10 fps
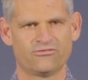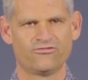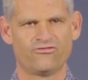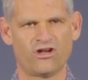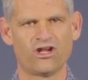
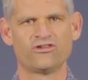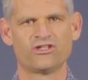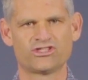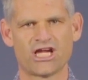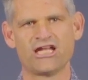follow the
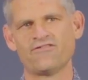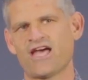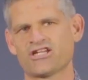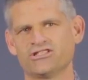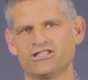chain of
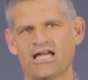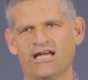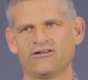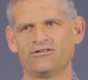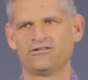action
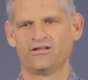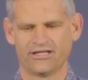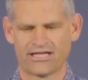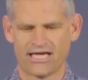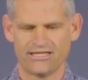now,
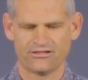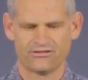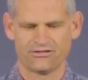okay?